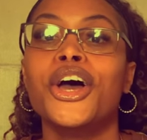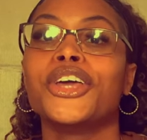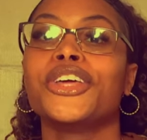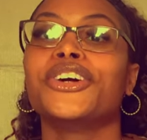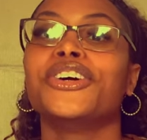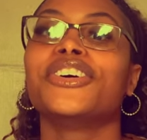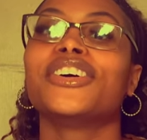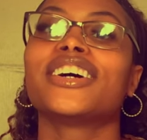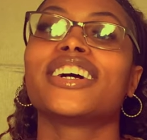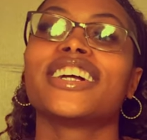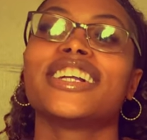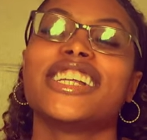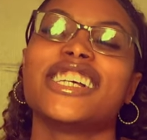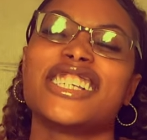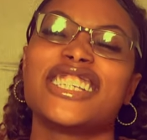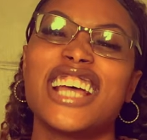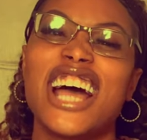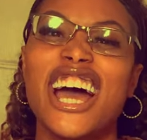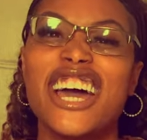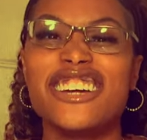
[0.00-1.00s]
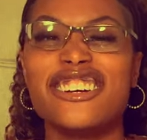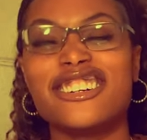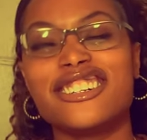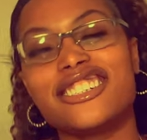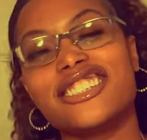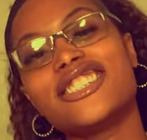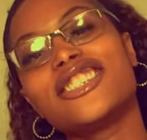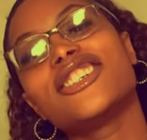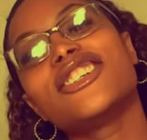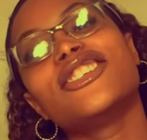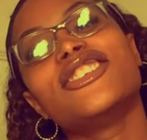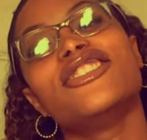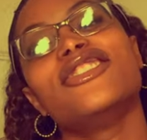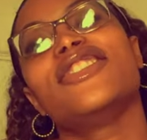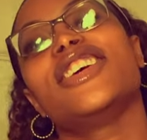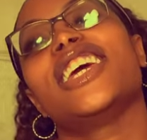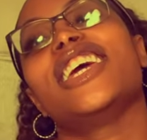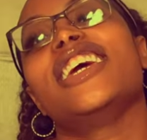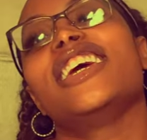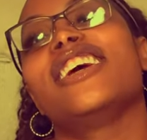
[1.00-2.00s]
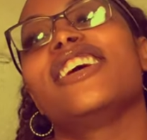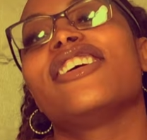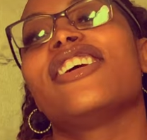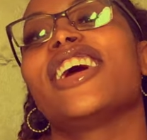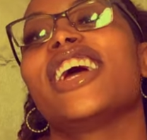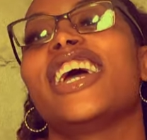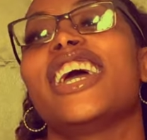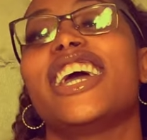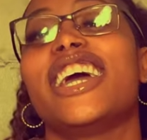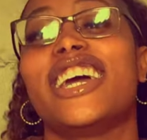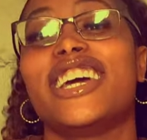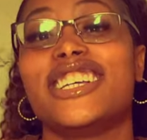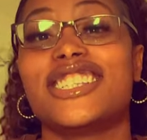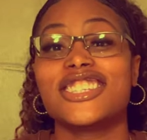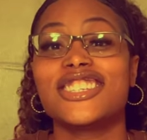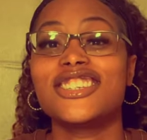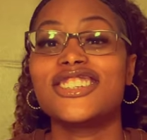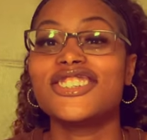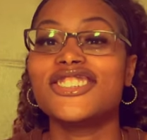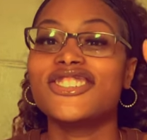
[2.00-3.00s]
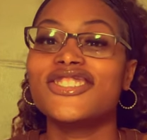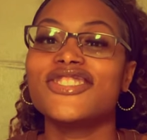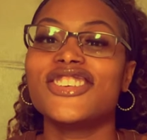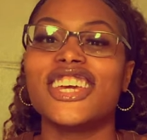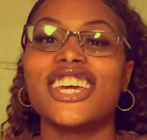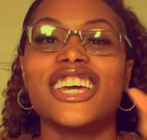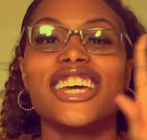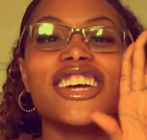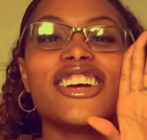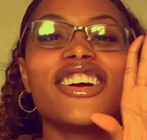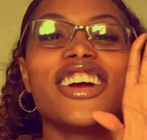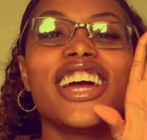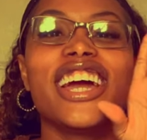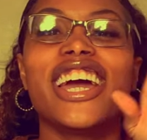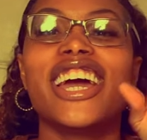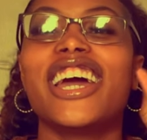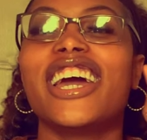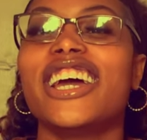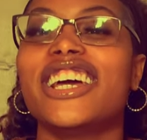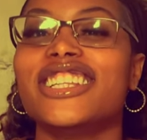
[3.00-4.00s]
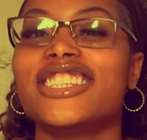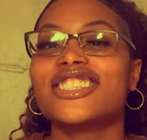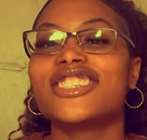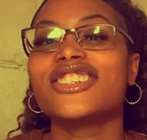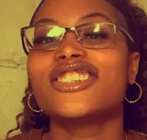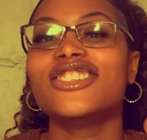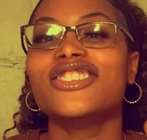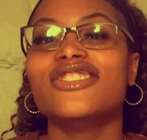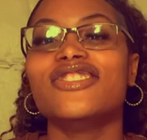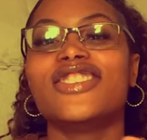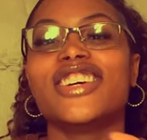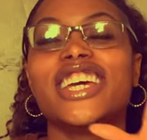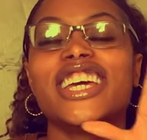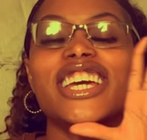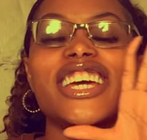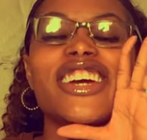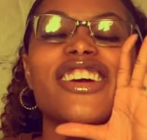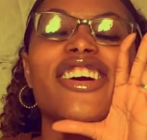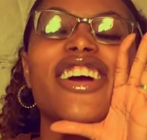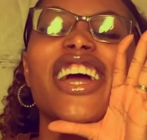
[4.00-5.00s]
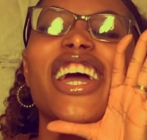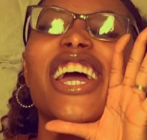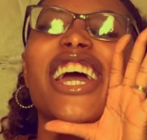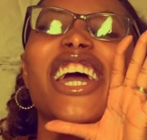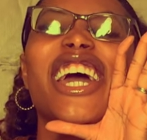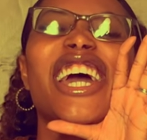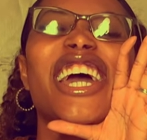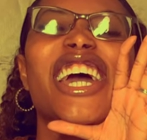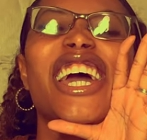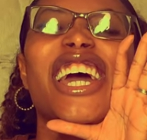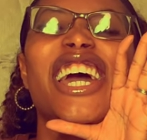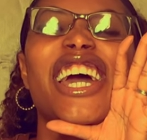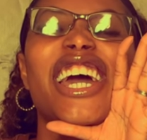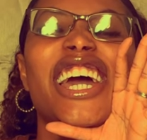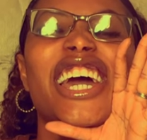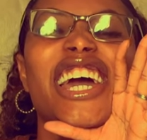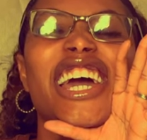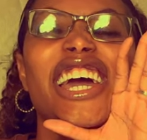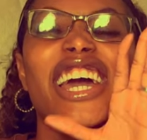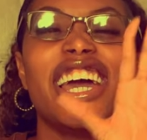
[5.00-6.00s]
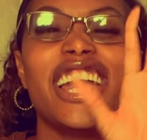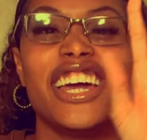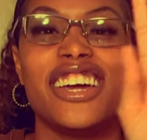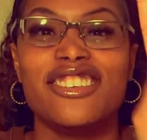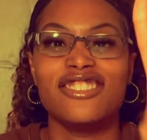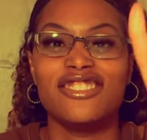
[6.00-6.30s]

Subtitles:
your desire to be great, to be great, to be great.